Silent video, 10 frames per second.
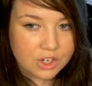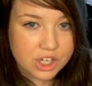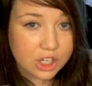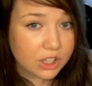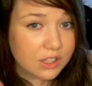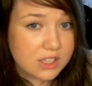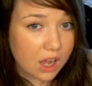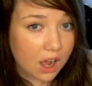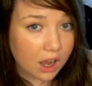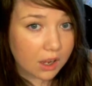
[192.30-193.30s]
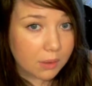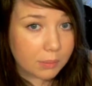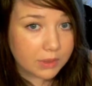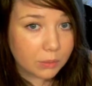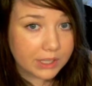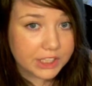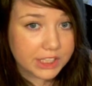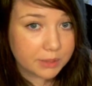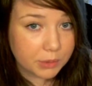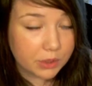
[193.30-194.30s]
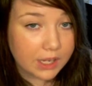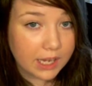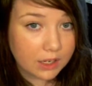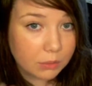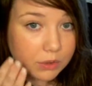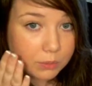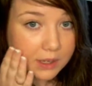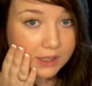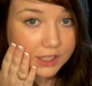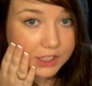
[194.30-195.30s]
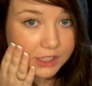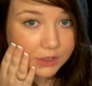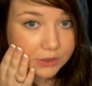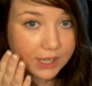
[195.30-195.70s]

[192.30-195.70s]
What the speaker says: she couldn't talk, but the way she communicated was by touching you.